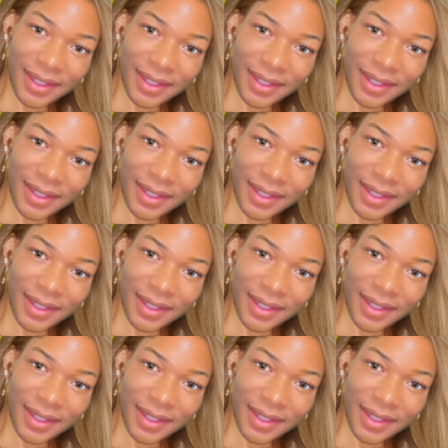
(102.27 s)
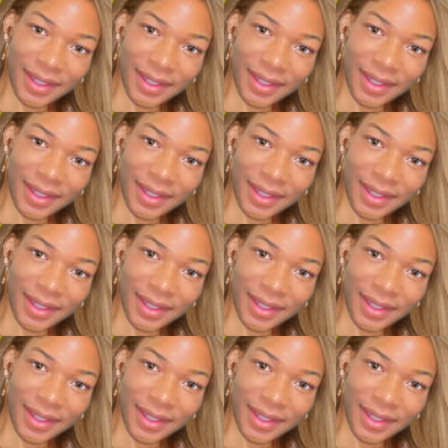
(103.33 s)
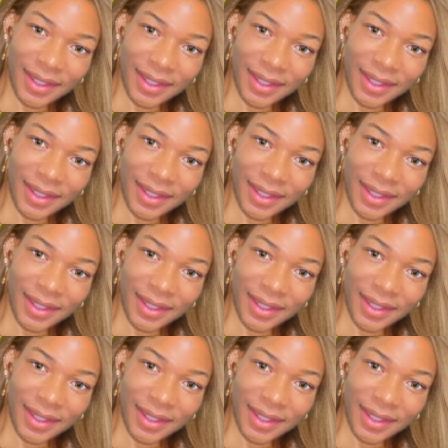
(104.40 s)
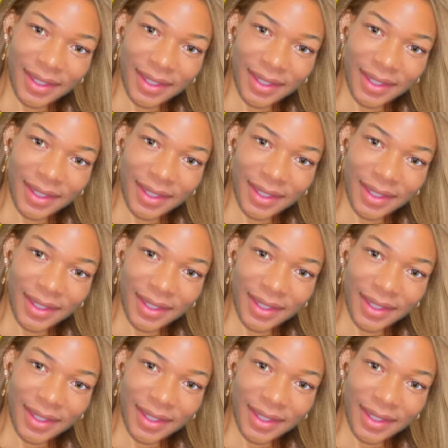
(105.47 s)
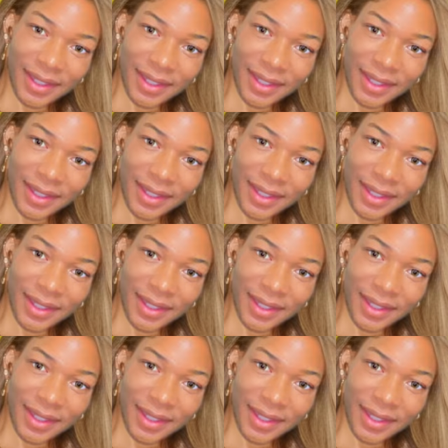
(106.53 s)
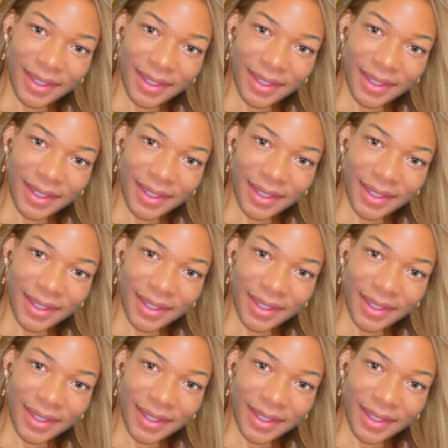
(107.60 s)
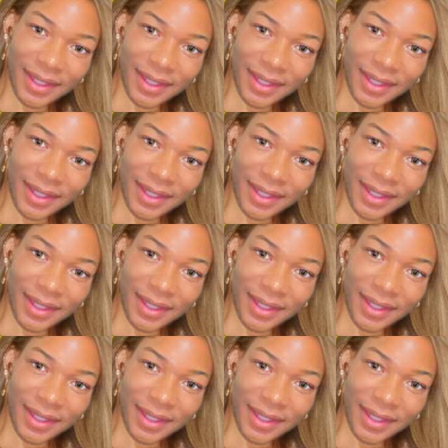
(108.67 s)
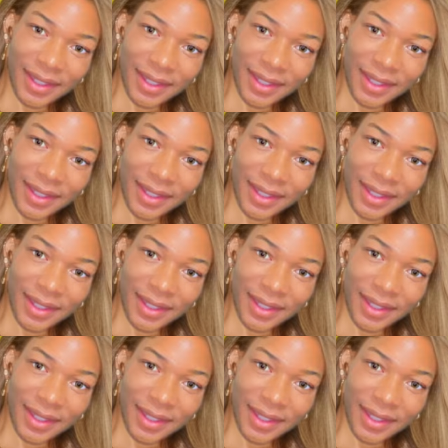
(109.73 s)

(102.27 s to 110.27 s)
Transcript: This is a still picture; no speech is visible.